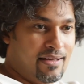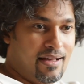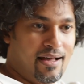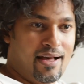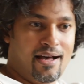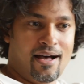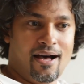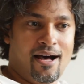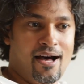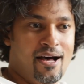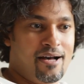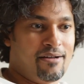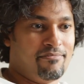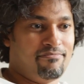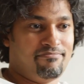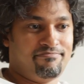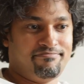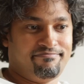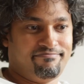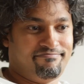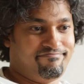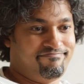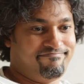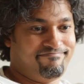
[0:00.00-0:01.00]
the
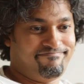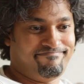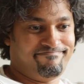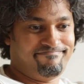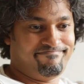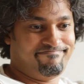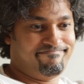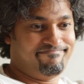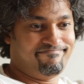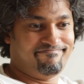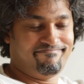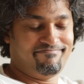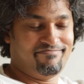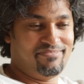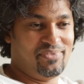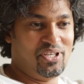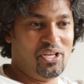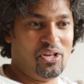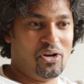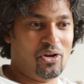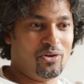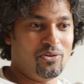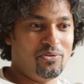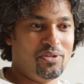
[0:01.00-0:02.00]

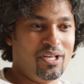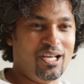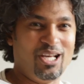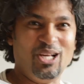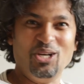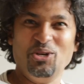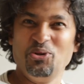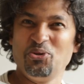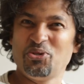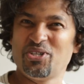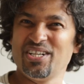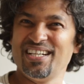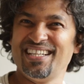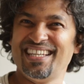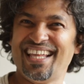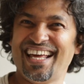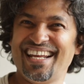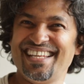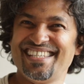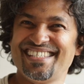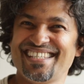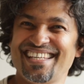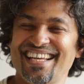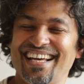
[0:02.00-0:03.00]
illusion
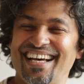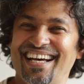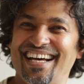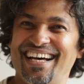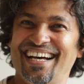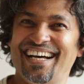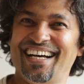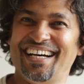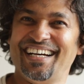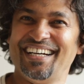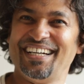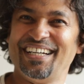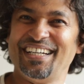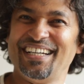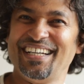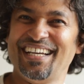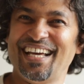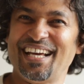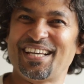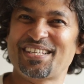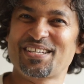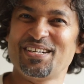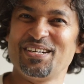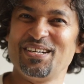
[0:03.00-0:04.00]
that's
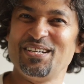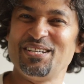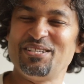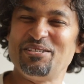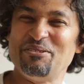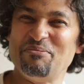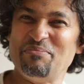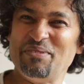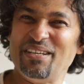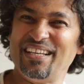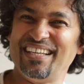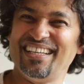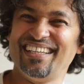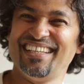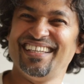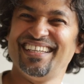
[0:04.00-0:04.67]
external to me.